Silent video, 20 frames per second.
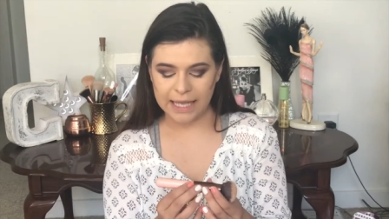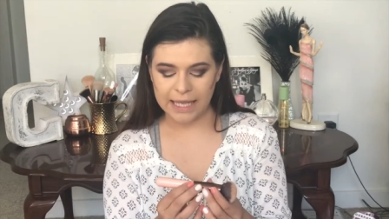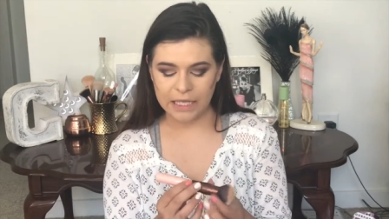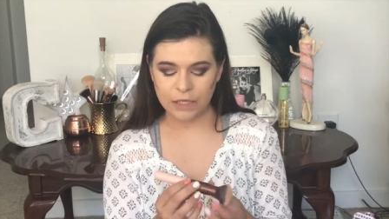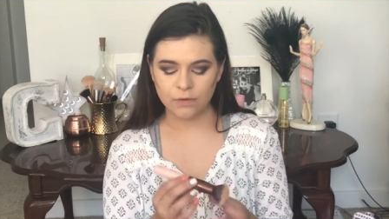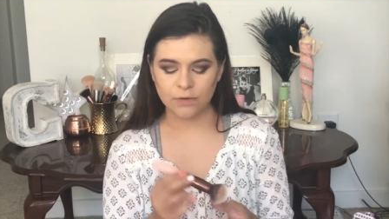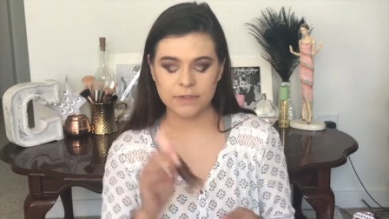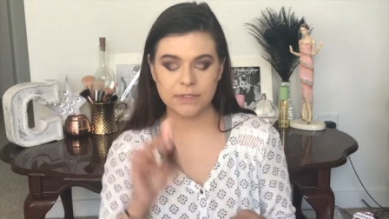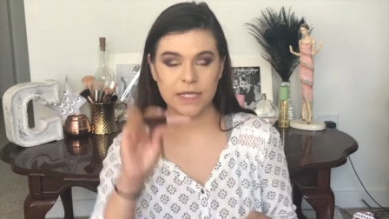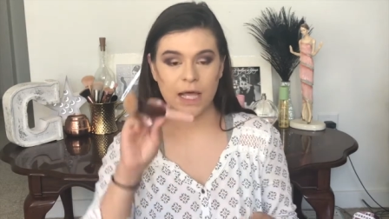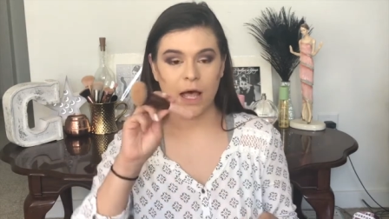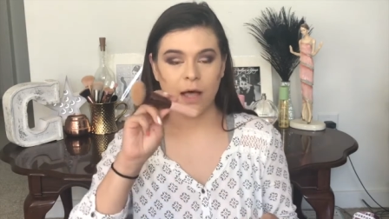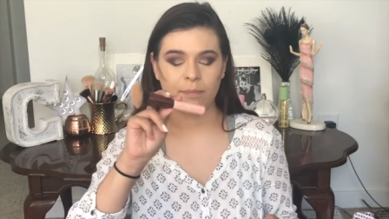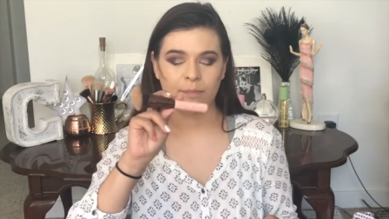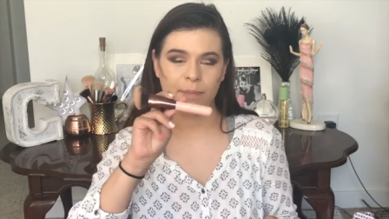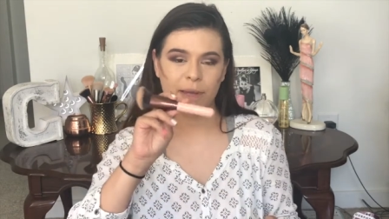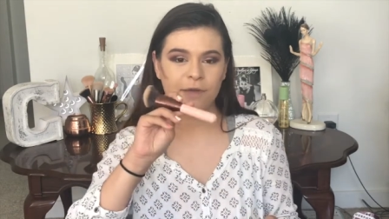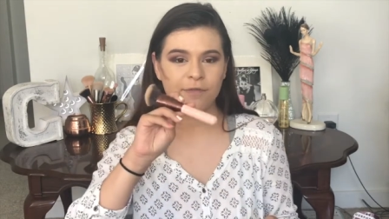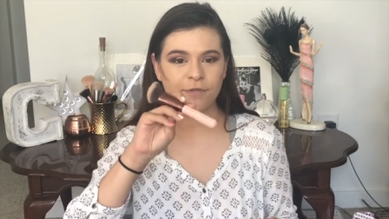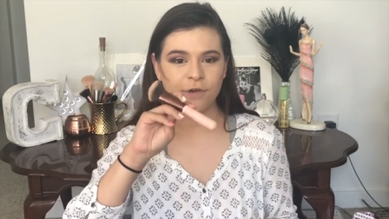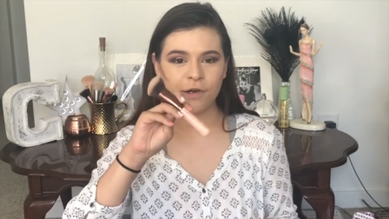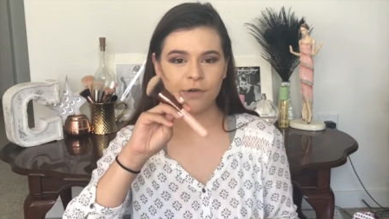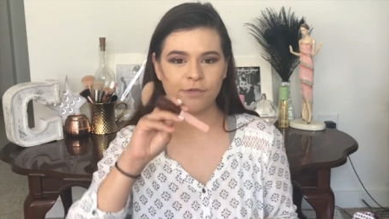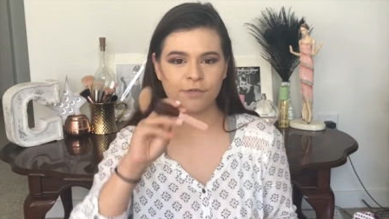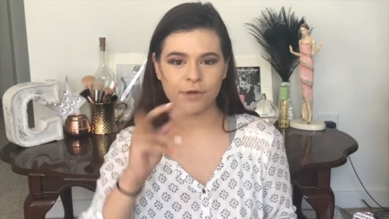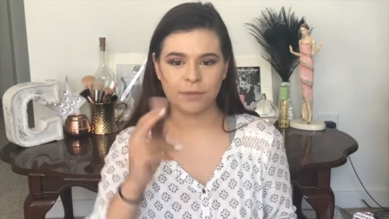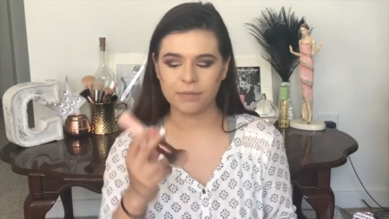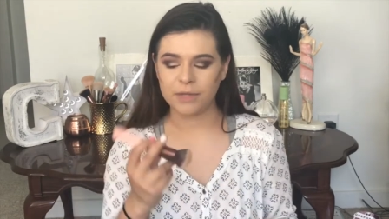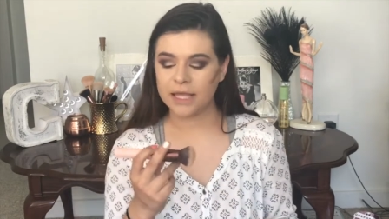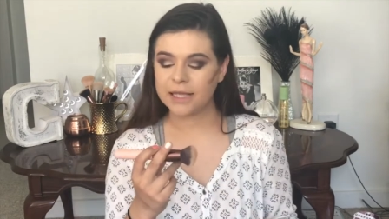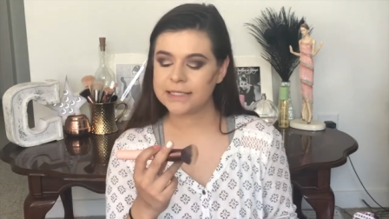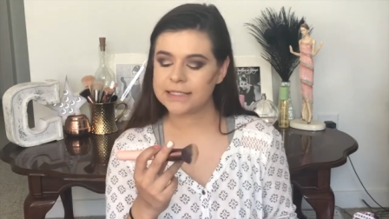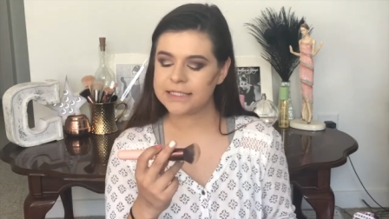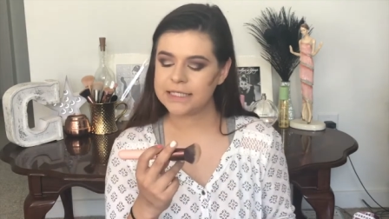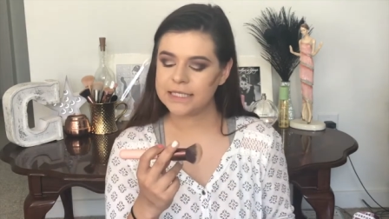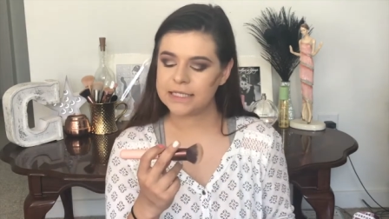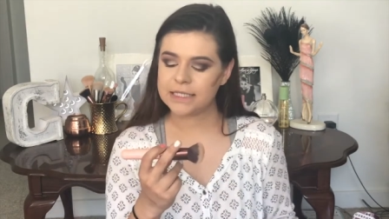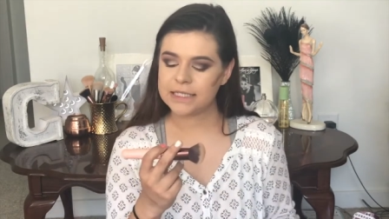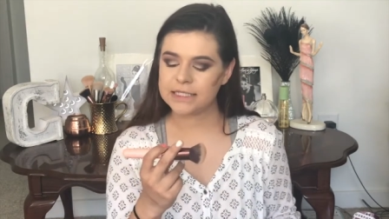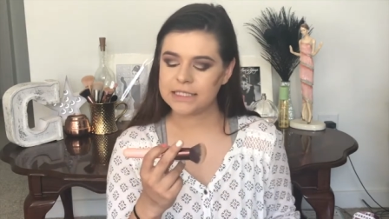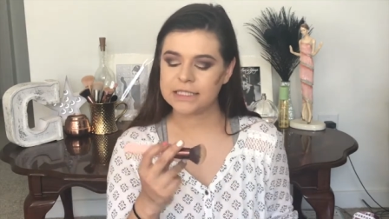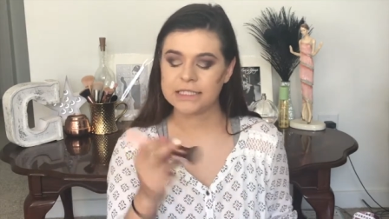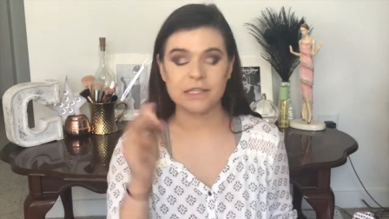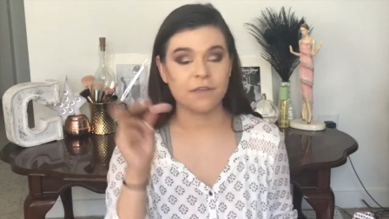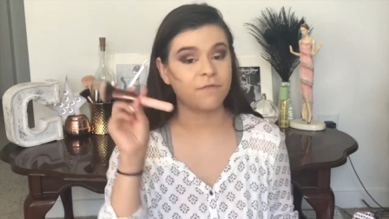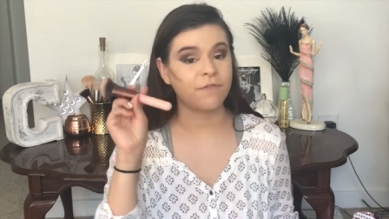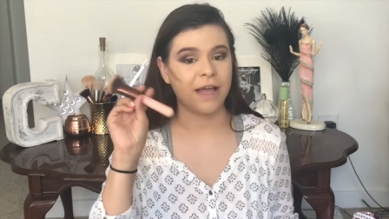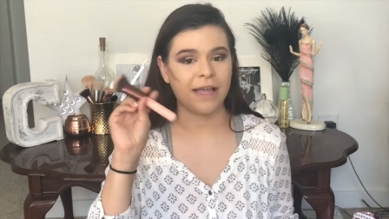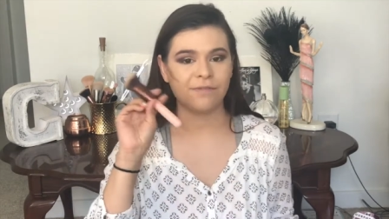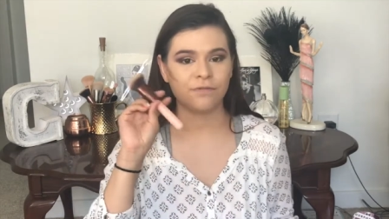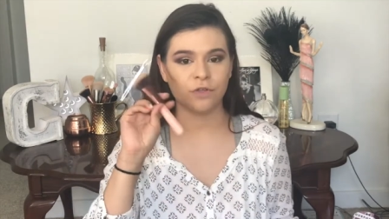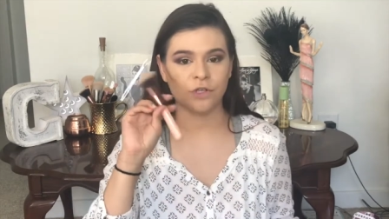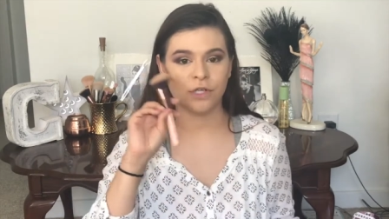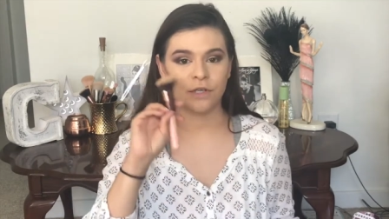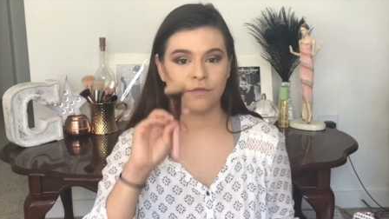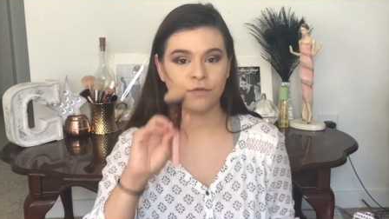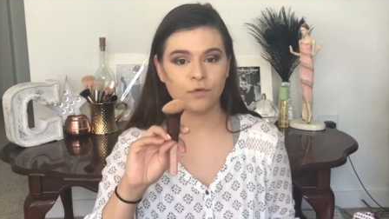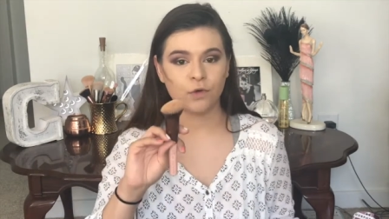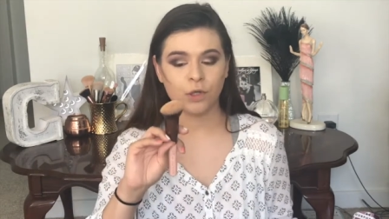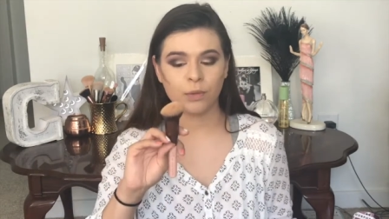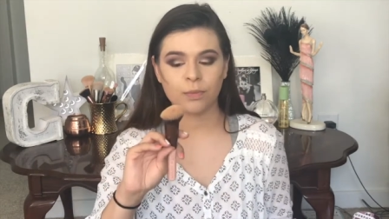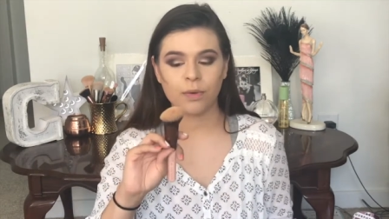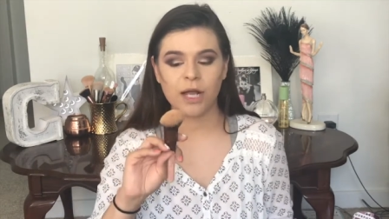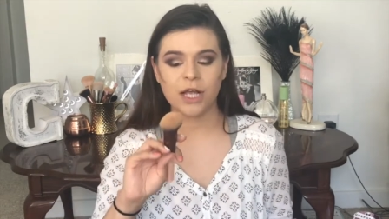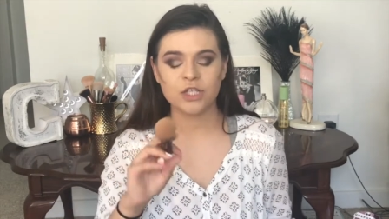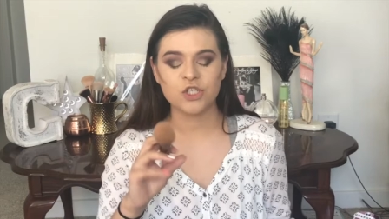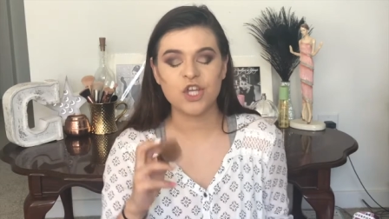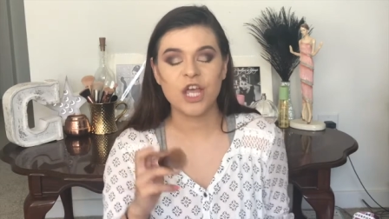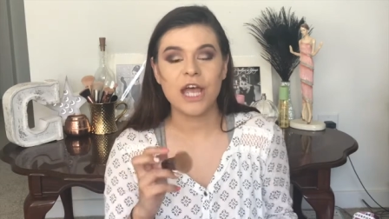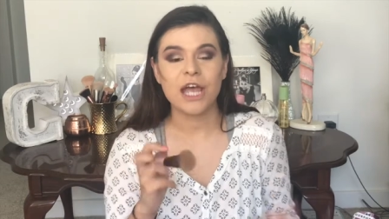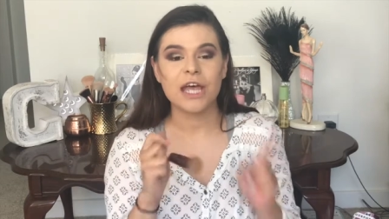Angled Top Buffer from Luxie. This is the 534 brush.